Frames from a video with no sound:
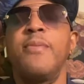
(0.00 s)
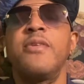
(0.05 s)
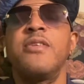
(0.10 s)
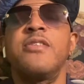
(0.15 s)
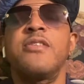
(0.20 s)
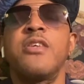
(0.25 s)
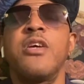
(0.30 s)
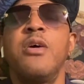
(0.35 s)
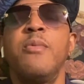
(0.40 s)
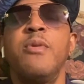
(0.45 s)
but
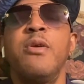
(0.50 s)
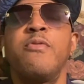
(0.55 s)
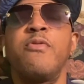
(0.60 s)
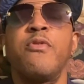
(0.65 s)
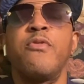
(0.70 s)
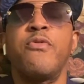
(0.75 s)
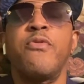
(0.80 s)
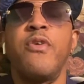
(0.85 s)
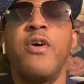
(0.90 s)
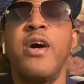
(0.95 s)
this is going to be
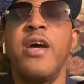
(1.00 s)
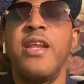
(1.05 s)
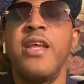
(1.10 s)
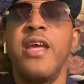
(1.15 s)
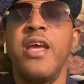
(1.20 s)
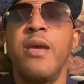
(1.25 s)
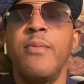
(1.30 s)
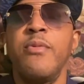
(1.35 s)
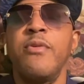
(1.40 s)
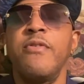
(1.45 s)
for Friday,
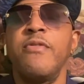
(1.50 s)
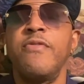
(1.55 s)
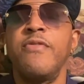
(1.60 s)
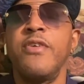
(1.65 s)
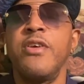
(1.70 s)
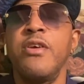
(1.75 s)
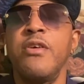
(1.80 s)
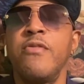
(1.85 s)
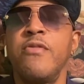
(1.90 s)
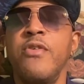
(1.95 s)
April the
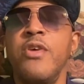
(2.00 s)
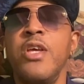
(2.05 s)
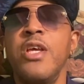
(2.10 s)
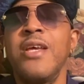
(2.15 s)
5th.